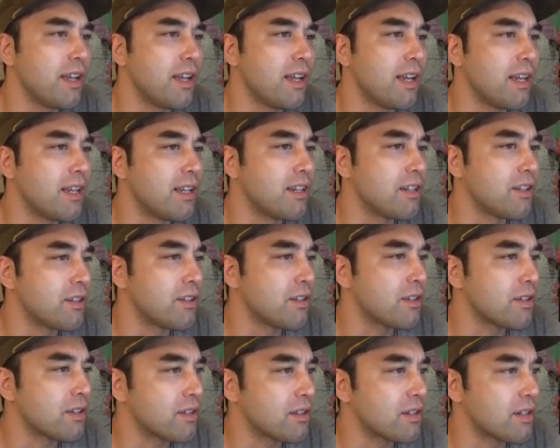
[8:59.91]

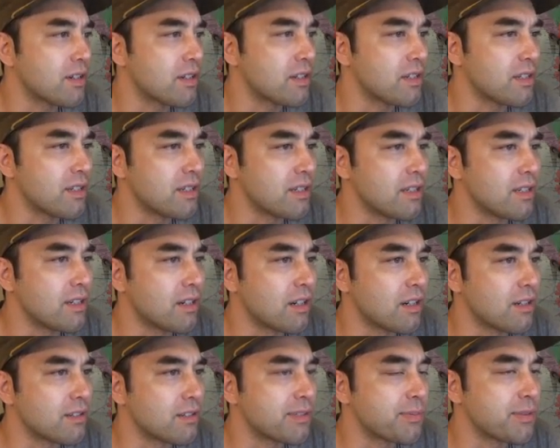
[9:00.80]
and
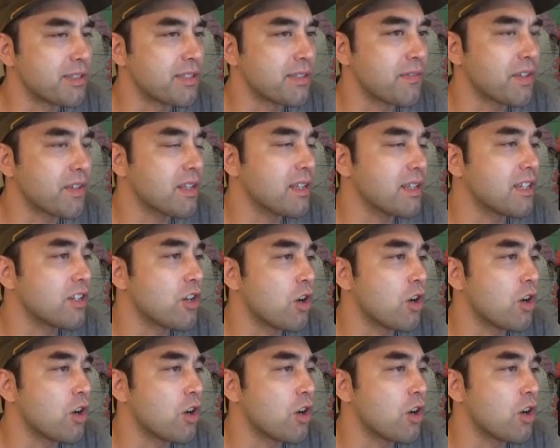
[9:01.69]
uh, specifically in